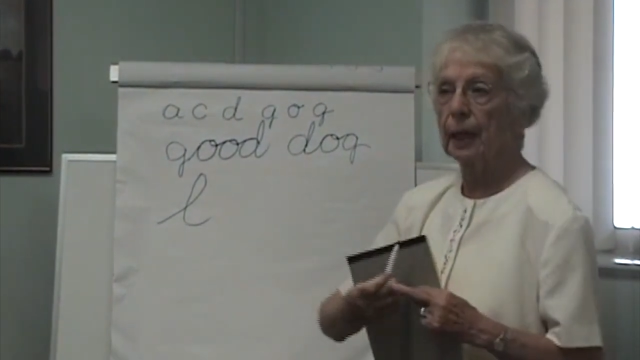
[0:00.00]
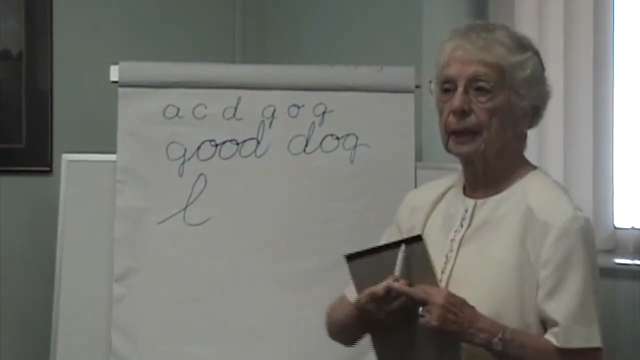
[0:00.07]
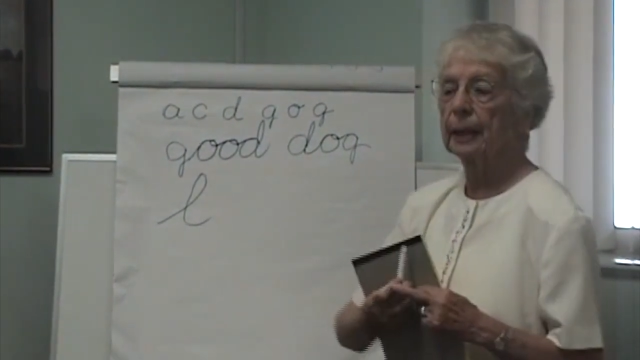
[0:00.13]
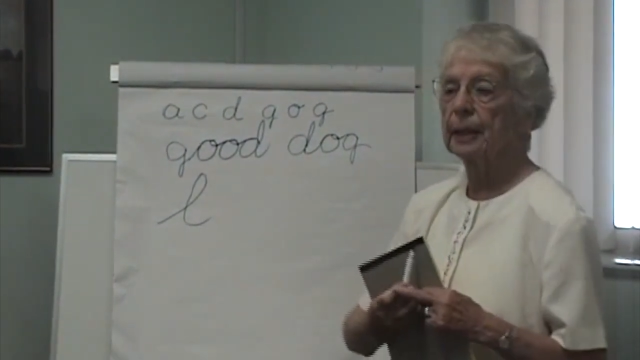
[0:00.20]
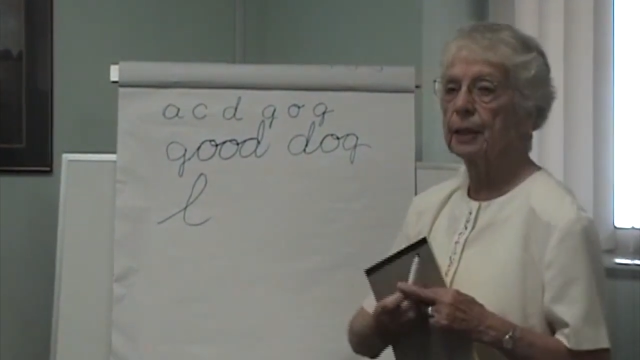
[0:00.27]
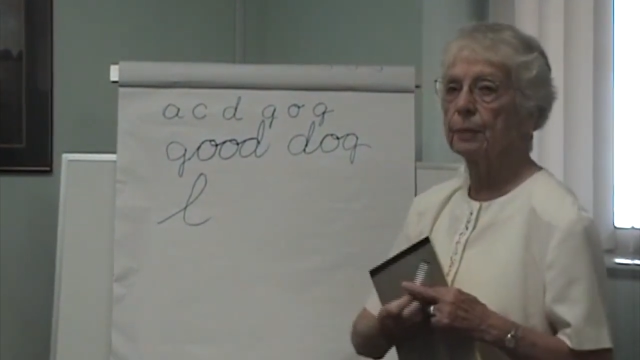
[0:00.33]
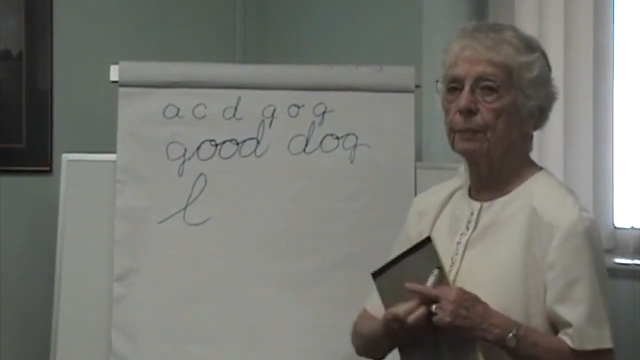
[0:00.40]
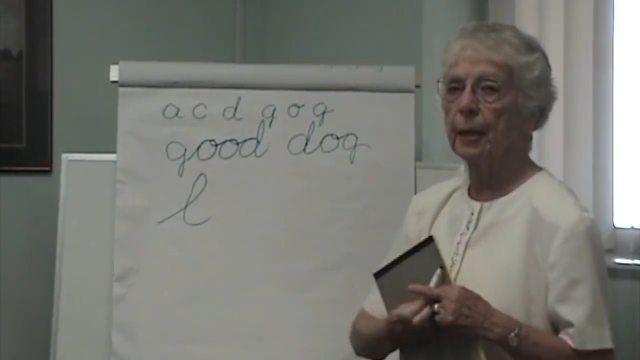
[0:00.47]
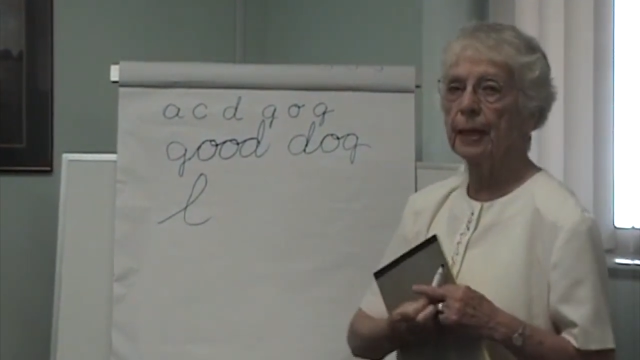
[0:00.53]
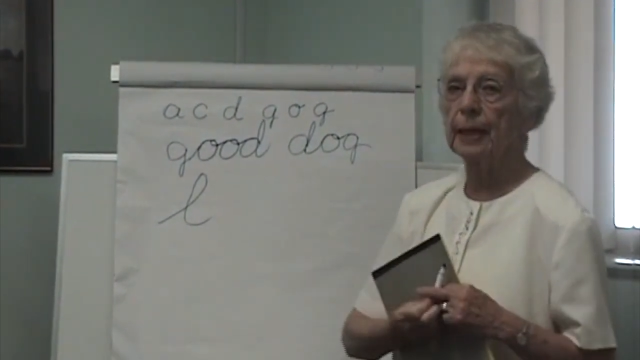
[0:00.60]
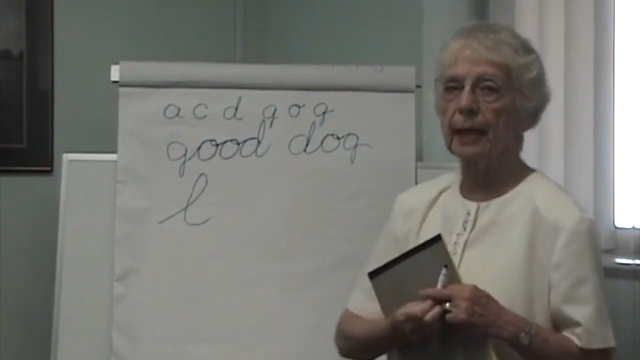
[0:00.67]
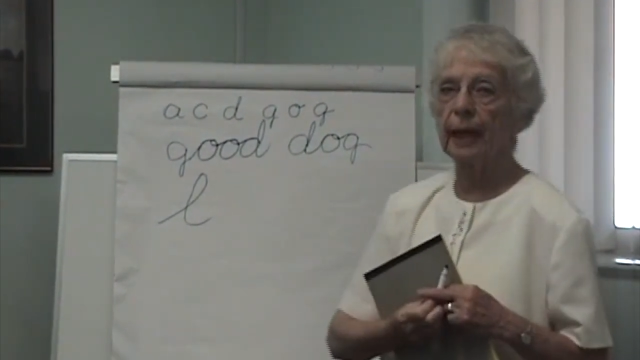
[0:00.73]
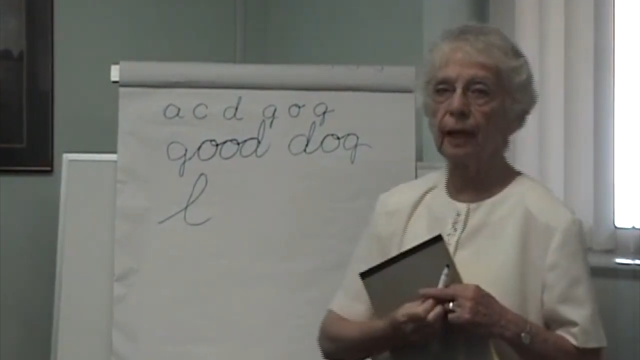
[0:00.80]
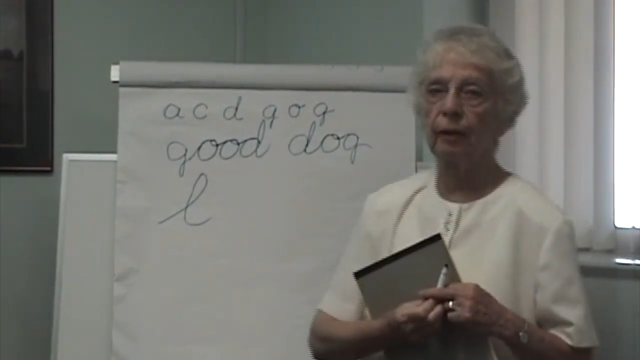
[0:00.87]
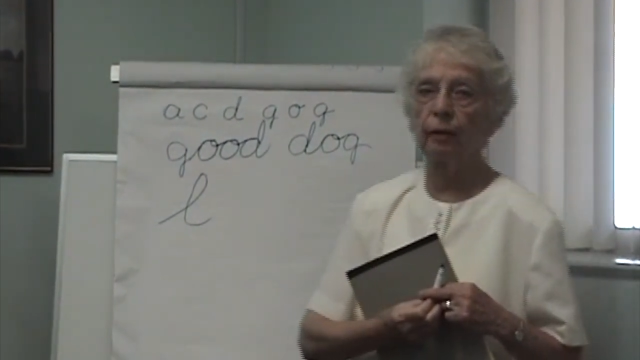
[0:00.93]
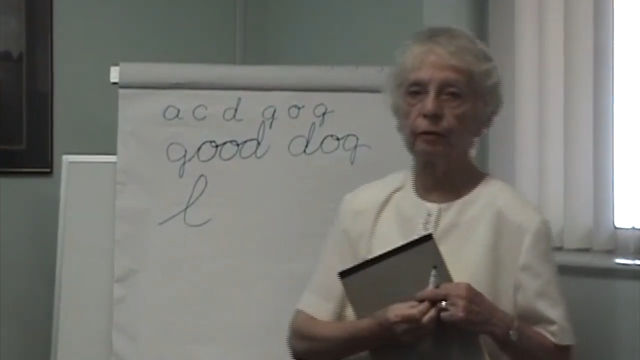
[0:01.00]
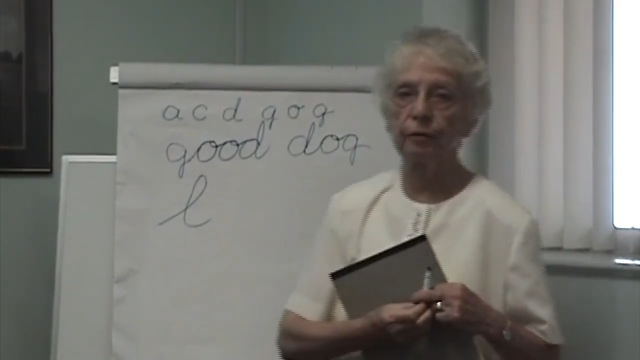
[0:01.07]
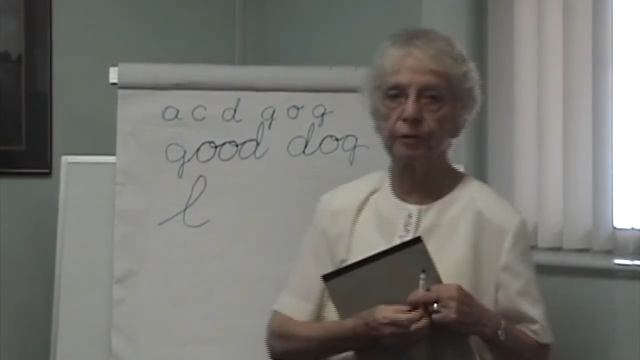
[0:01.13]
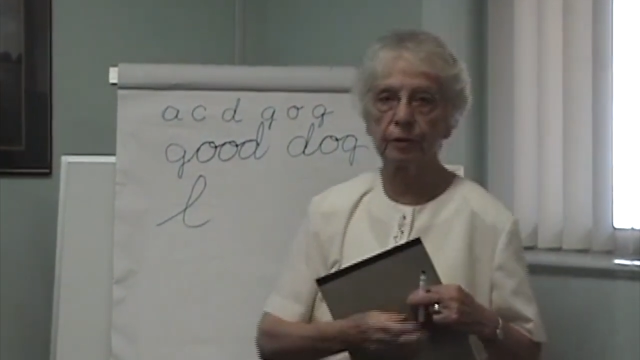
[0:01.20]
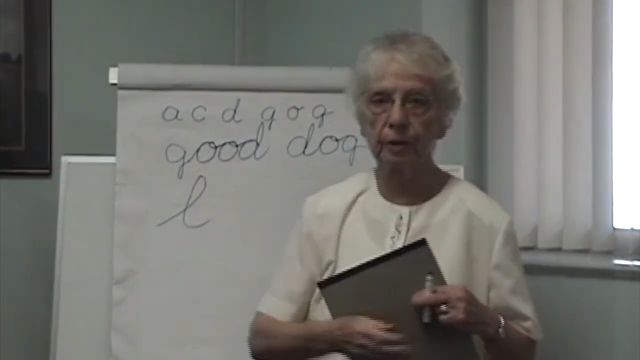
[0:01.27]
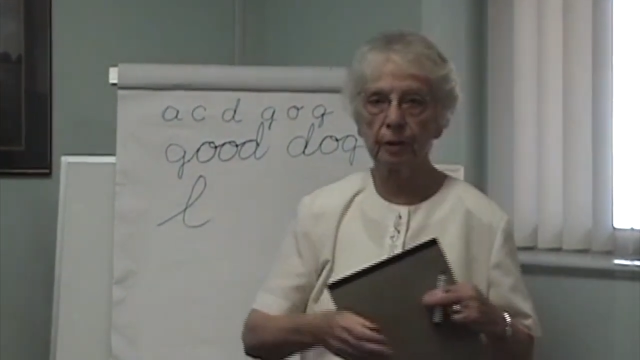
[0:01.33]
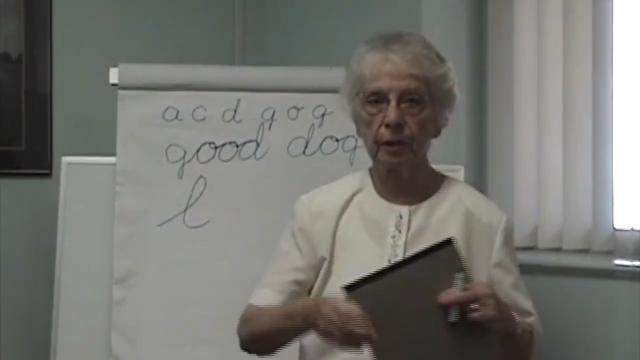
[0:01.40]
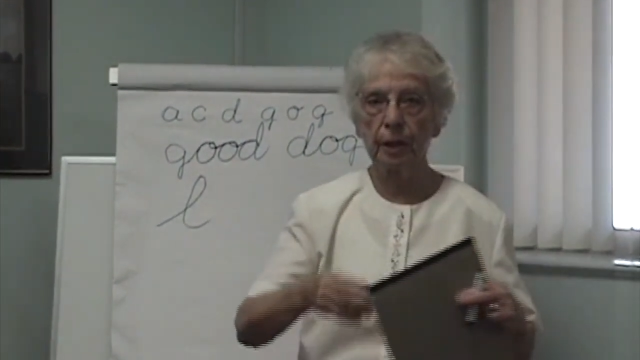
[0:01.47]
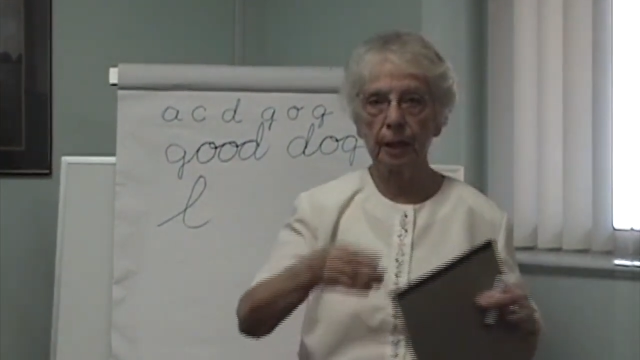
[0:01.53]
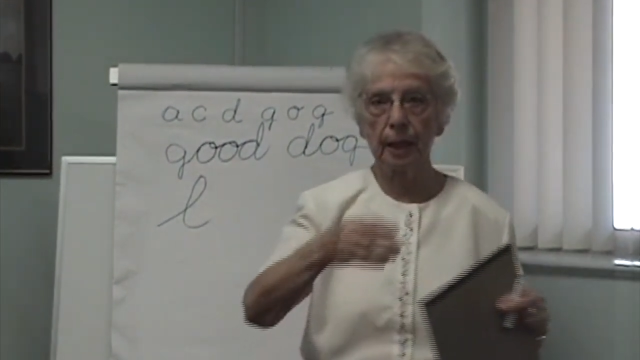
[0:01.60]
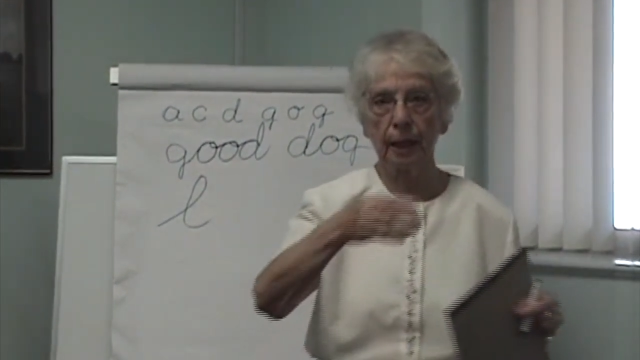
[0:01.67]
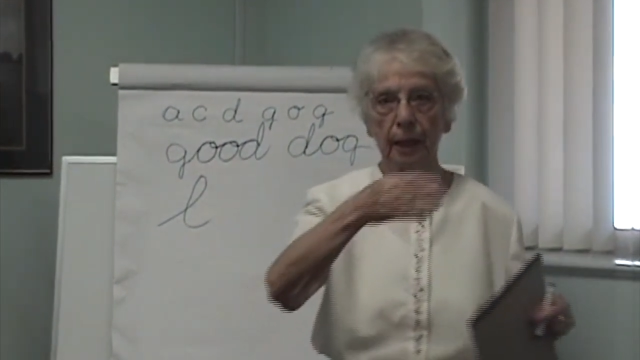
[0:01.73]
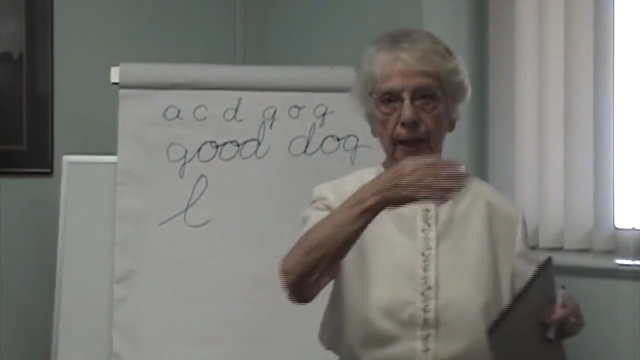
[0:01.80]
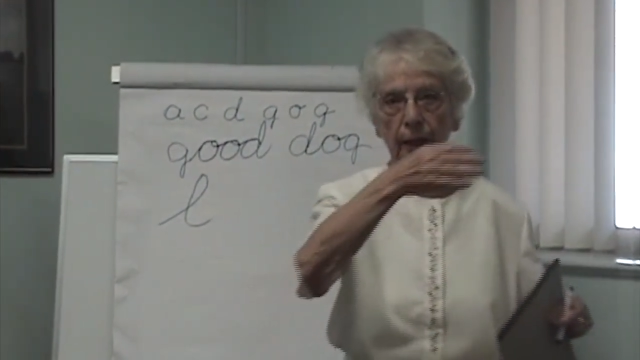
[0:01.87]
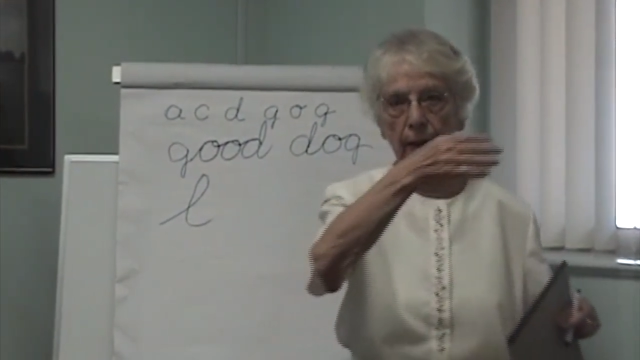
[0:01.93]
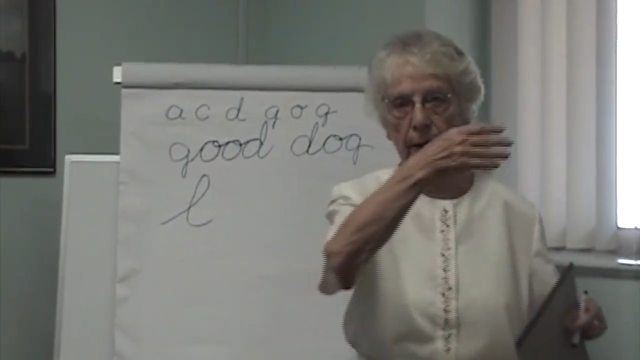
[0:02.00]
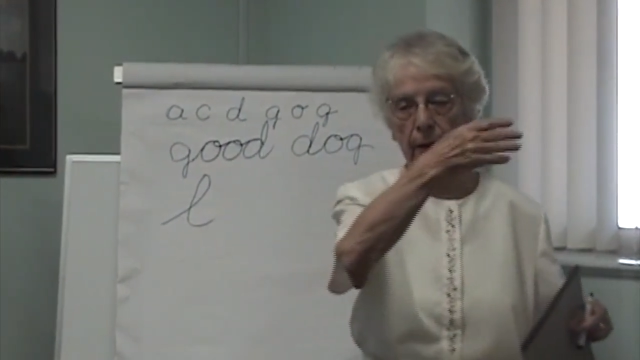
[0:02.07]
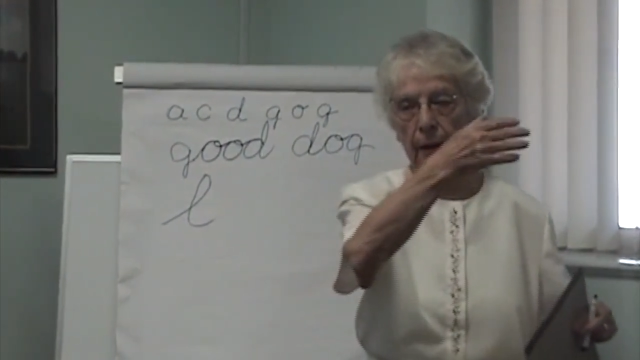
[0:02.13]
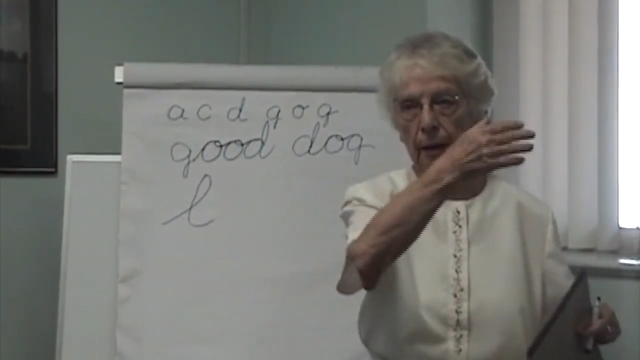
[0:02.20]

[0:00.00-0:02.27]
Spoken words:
Let's make L's in the air.